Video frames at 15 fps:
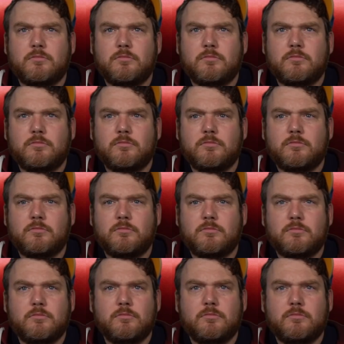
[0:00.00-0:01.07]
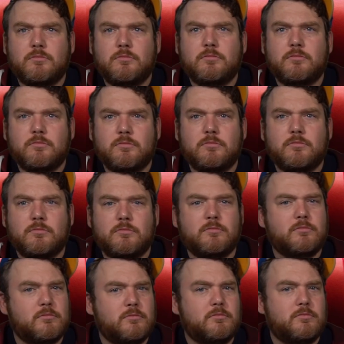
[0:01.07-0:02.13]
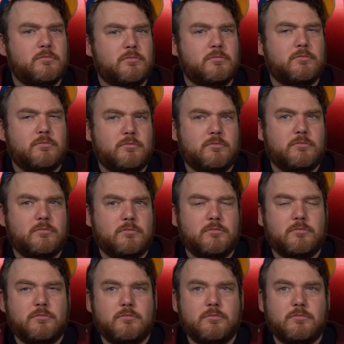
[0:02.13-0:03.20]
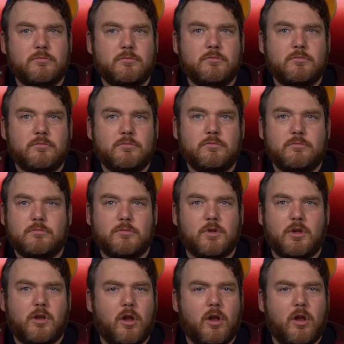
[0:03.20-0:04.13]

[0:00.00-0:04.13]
No words are spoken by the person on screen.